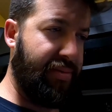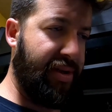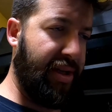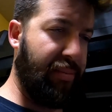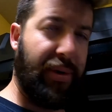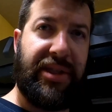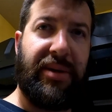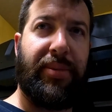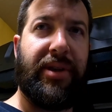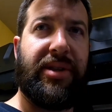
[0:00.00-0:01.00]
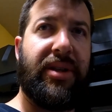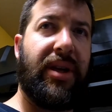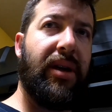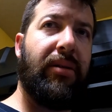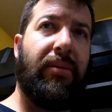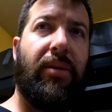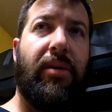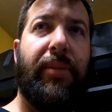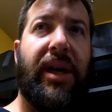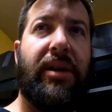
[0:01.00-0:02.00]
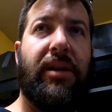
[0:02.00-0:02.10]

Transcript: decompress the pistons again, throw them back